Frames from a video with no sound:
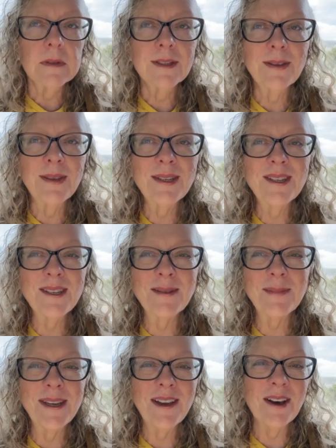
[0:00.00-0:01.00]
So this
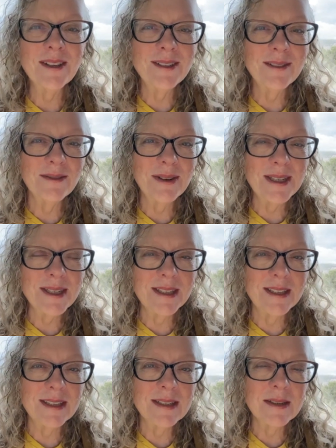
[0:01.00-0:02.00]
is my octave
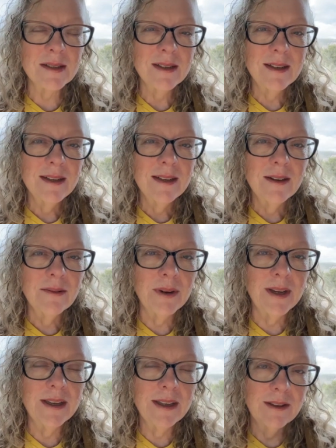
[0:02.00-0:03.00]
resonance
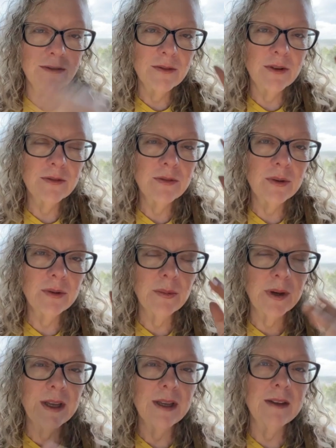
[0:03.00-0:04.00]
way, the fourfold
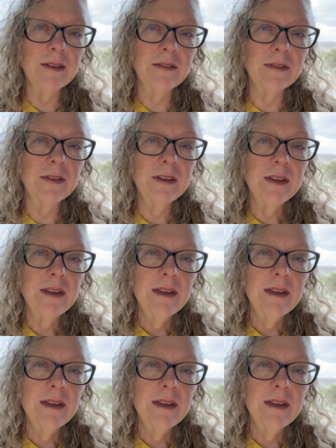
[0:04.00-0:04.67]
way of